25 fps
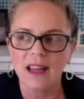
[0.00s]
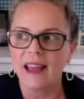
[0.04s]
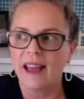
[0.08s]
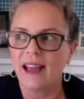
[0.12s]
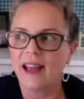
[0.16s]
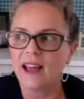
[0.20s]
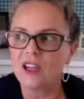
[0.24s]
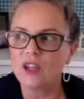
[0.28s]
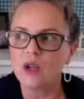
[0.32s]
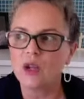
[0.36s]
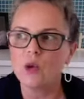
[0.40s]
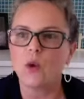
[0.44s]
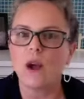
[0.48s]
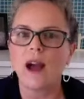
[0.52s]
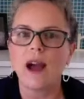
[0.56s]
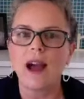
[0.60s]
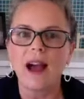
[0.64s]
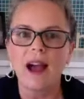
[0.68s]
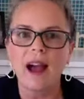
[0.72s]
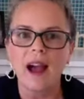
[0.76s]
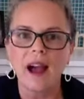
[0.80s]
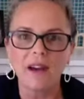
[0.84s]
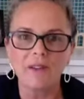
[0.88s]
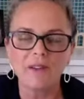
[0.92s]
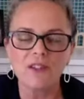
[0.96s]
and you
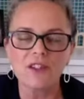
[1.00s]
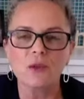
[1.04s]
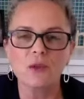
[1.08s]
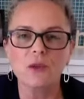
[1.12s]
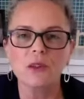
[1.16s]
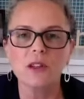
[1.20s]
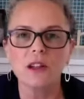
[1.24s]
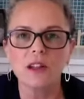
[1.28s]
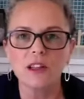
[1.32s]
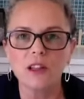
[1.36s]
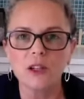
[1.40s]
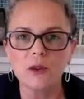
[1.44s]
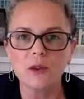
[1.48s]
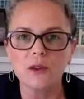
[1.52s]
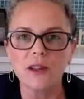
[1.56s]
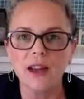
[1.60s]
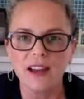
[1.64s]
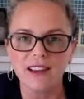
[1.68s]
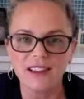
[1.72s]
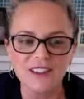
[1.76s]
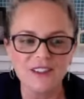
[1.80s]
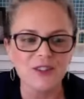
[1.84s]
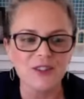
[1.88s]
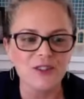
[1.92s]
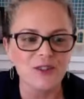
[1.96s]
have to include that
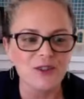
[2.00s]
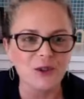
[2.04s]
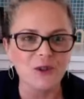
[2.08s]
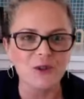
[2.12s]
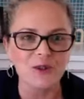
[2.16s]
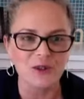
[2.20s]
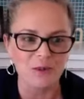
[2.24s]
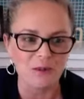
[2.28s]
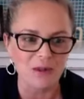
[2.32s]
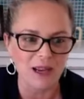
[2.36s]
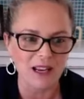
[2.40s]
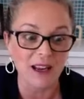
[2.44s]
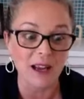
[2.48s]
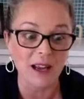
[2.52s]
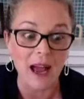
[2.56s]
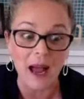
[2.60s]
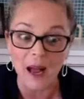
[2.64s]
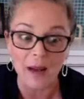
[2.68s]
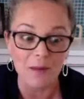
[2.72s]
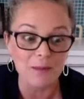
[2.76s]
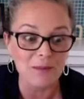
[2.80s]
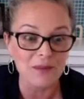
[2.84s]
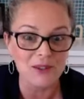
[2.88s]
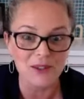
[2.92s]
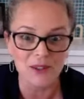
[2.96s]
in your social media.
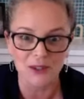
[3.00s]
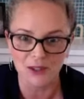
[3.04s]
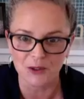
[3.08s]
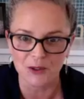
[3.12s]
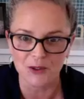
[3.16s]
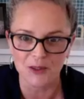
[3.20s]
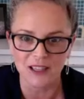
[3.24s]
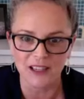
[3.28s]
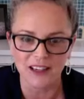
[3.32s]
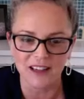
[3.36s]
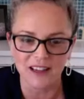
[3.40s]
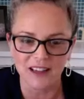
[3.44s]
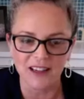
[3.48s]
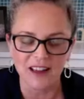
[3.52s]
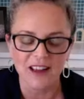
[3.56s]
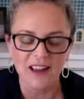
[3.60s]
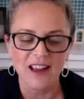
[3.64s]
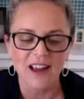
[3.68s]
Absolutely.